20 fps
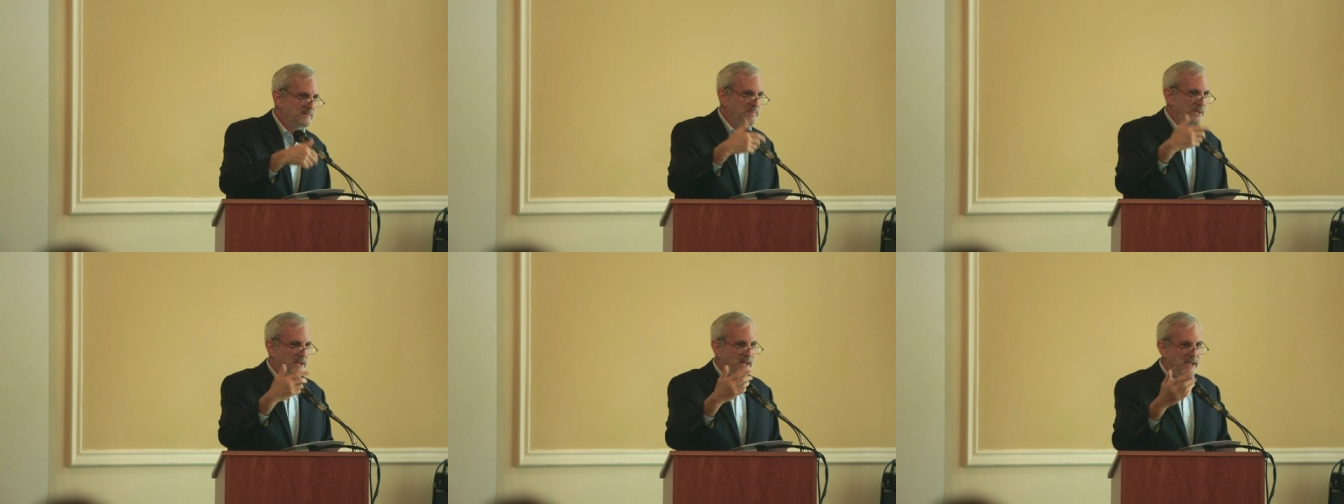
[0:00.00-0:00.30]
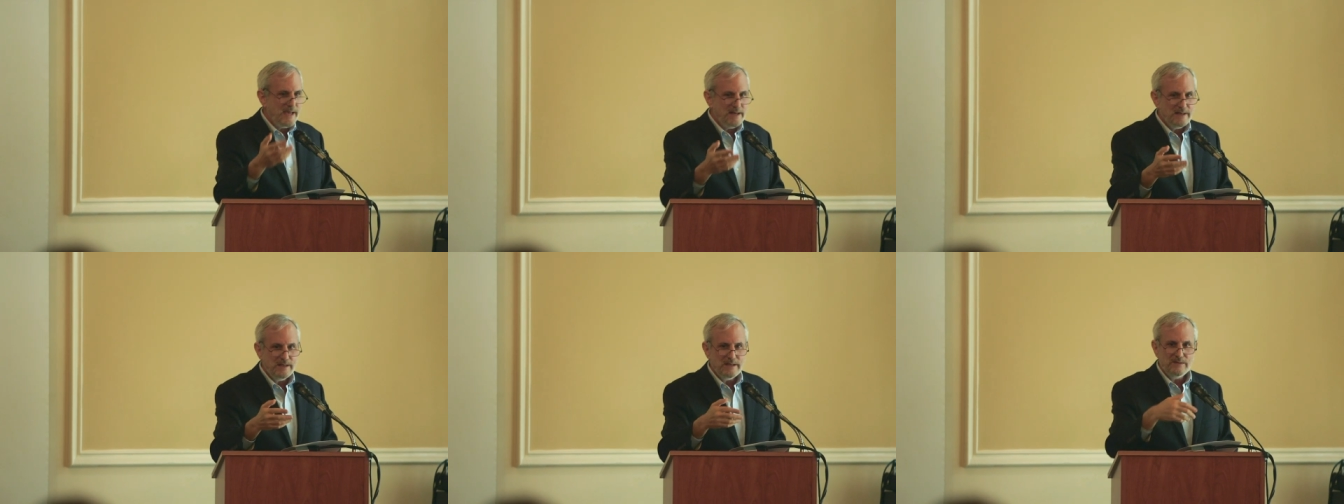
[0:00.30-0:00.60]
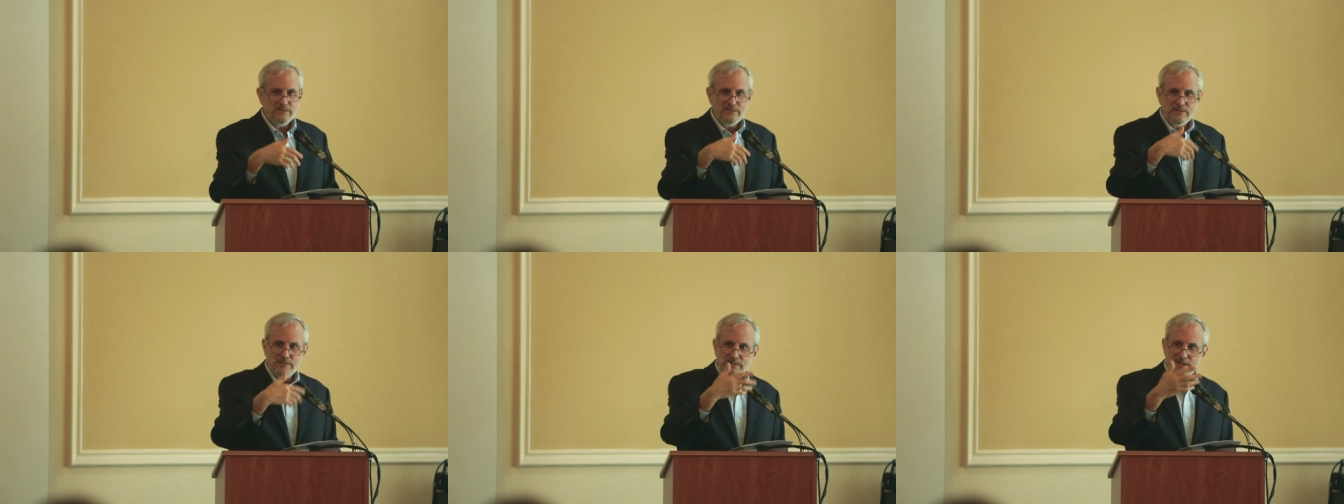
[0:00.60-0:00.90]

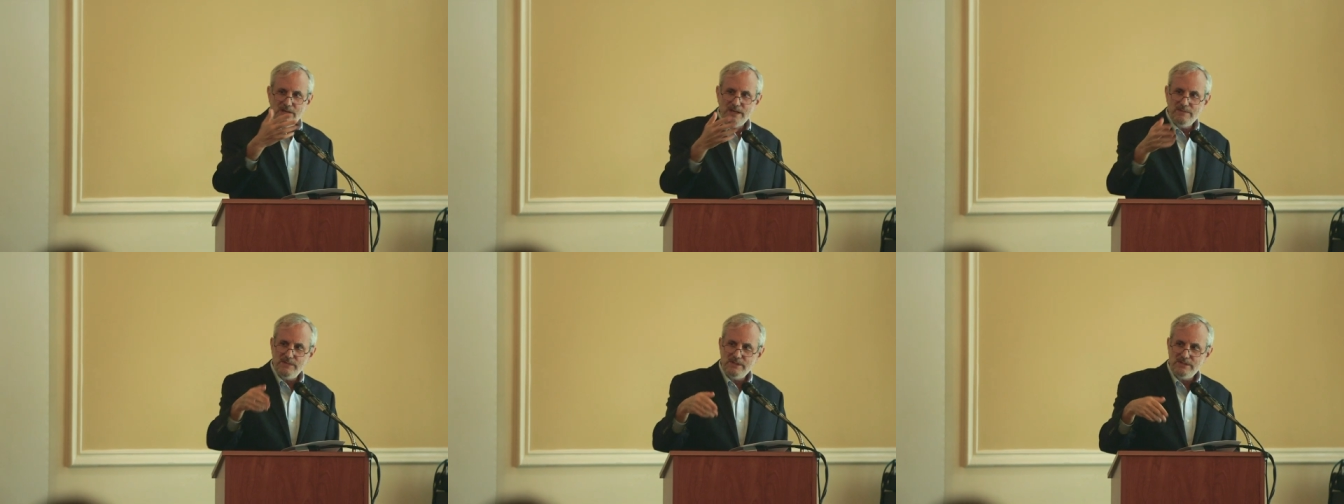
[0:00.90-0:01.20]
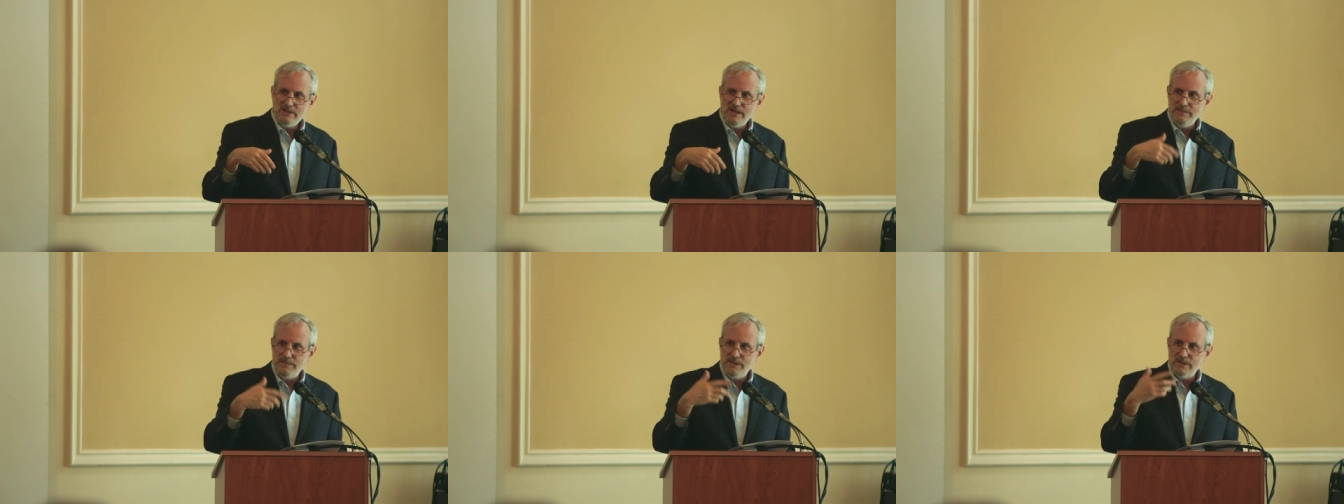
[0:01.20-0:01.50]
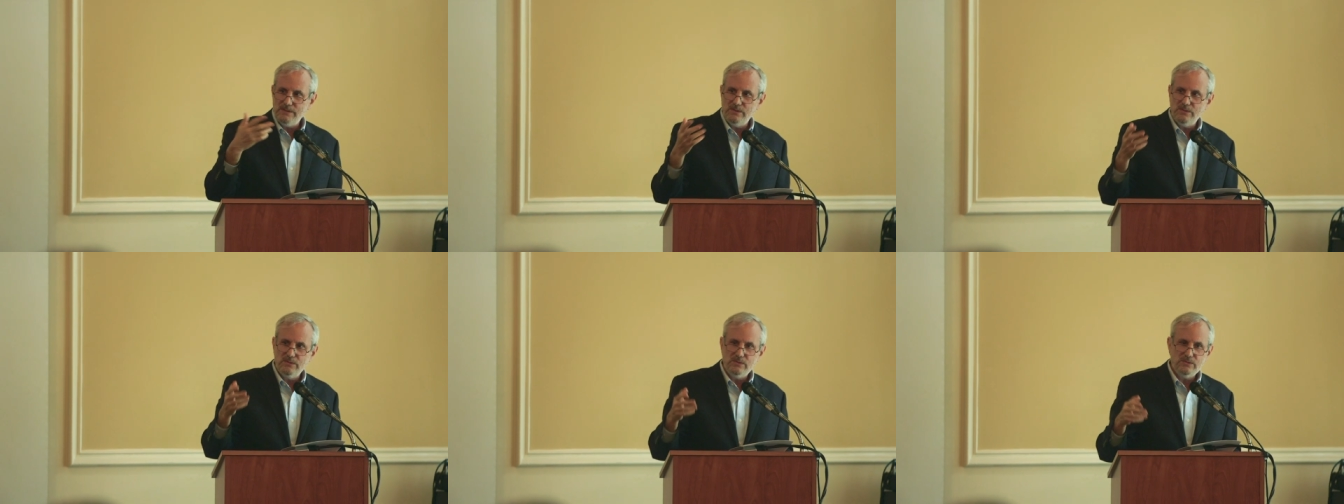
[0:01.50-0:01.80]
planning from time to time in
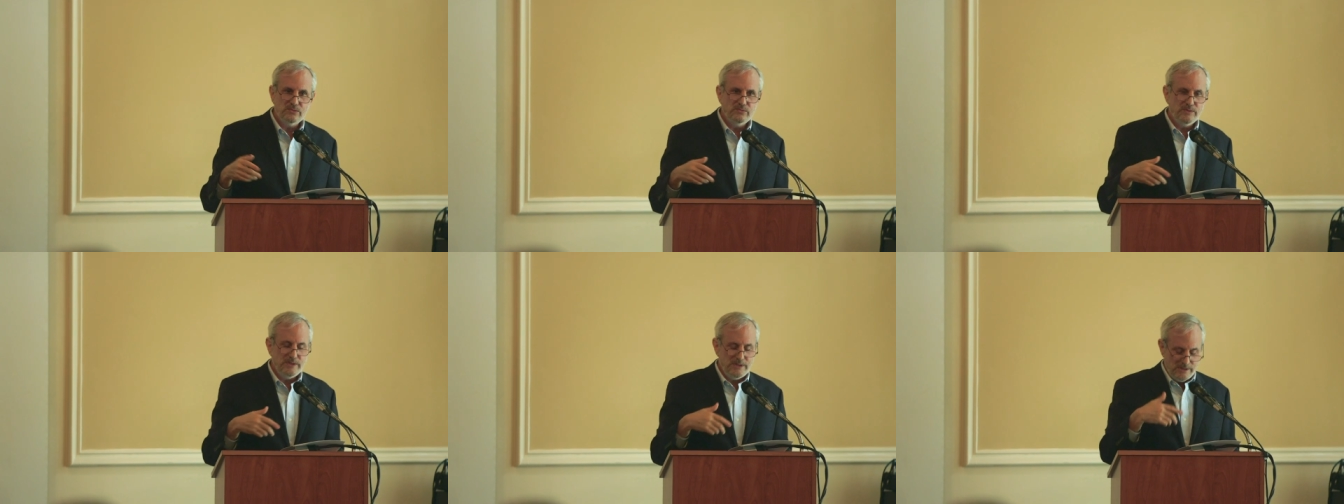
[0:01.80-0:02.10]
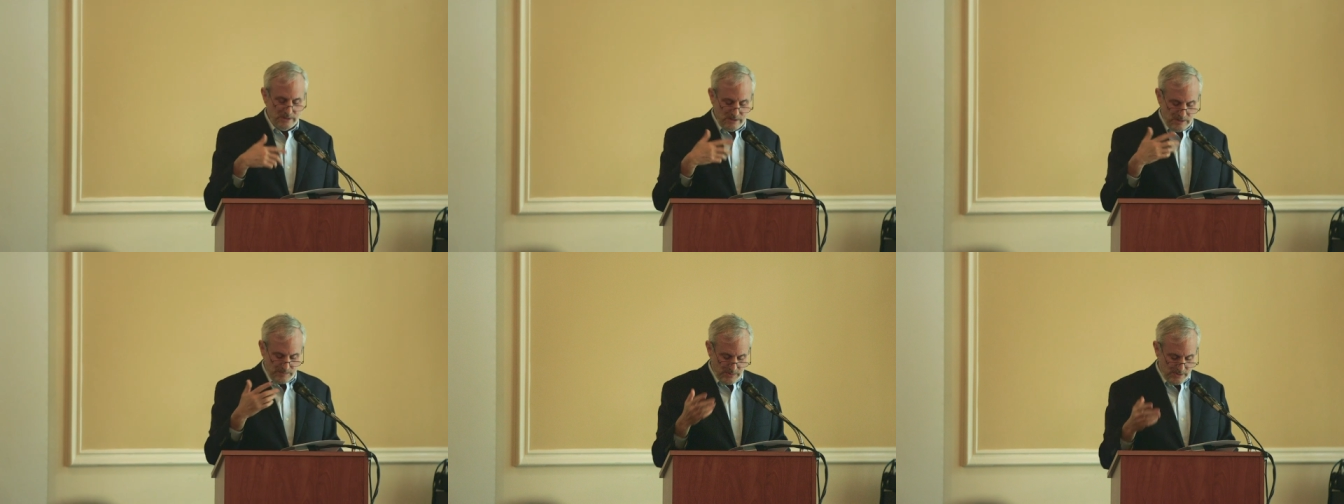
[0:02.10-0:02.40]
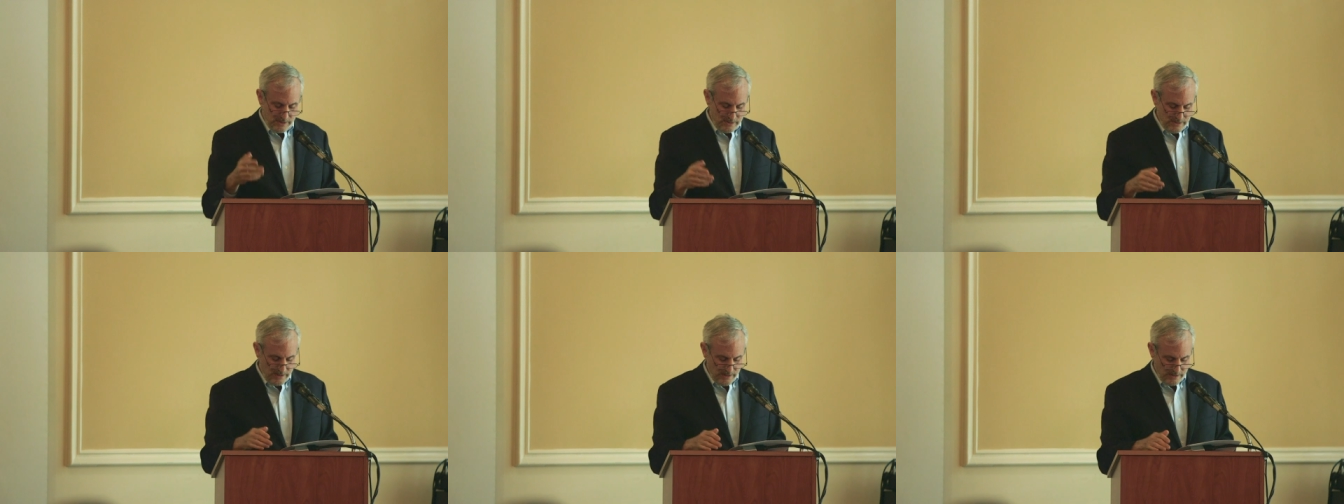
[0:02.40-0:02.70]
their local regions, but
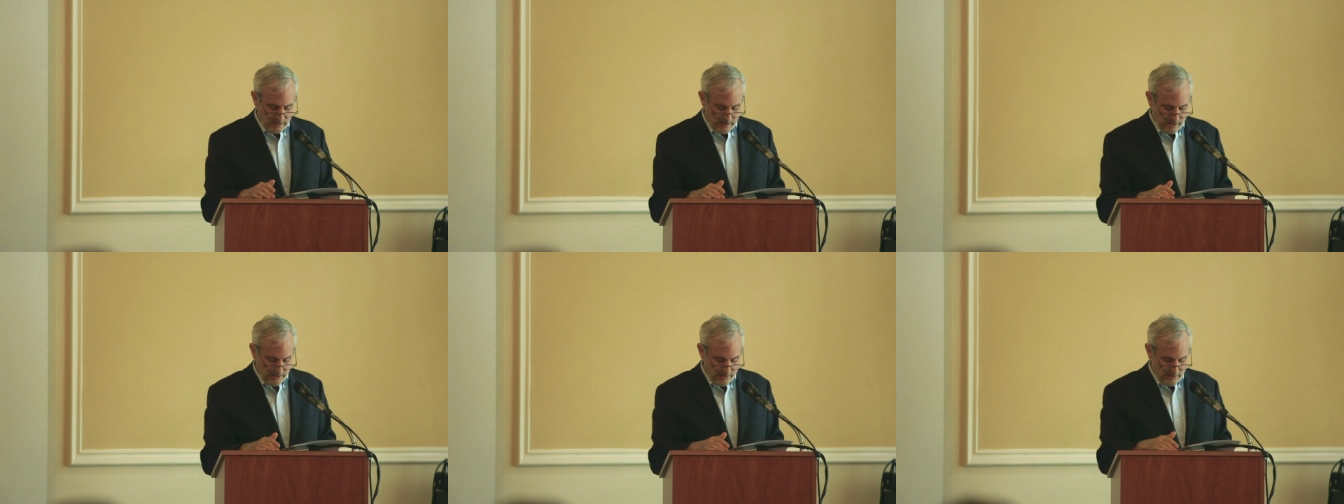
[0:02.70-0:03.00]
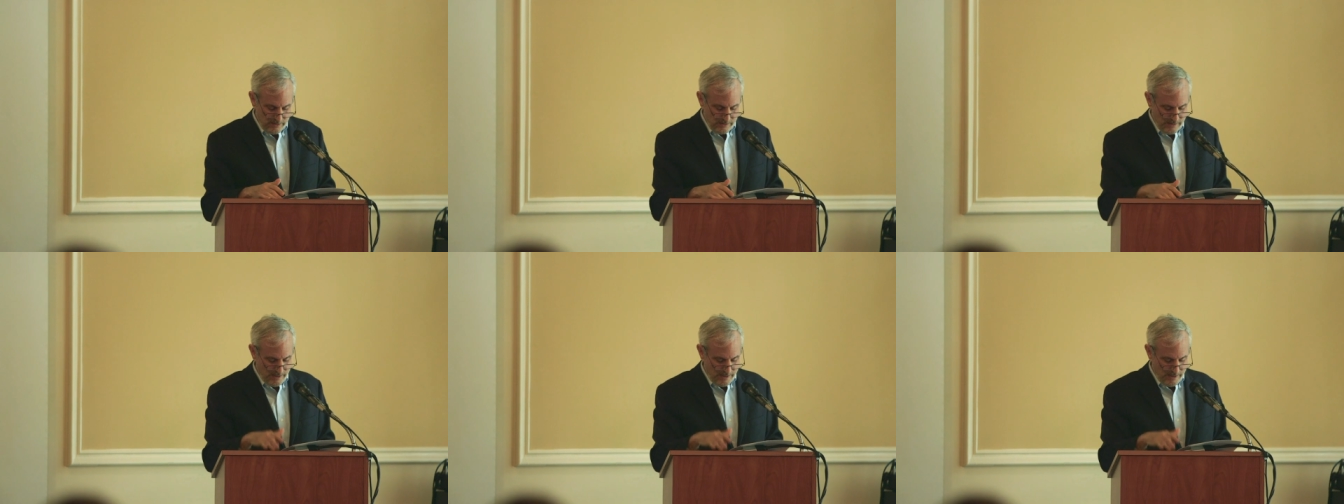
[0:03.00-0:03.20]
it's not clear.